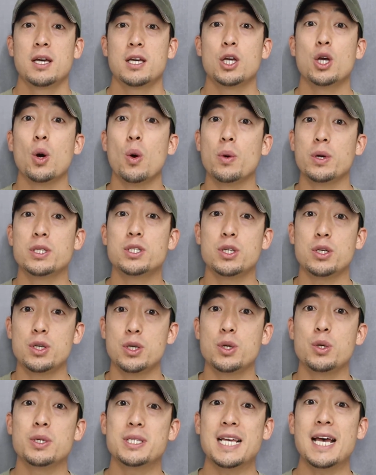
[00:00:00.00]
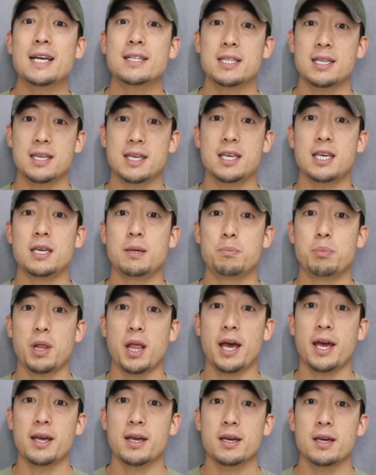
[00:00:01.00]
going to use as a key
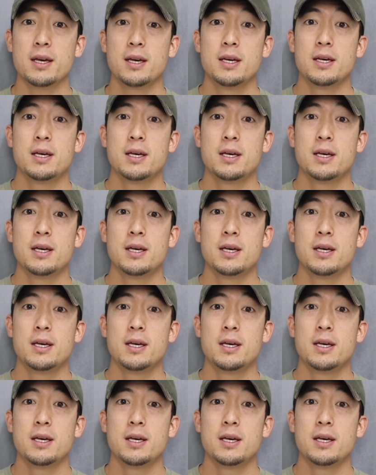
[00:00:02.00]
blank.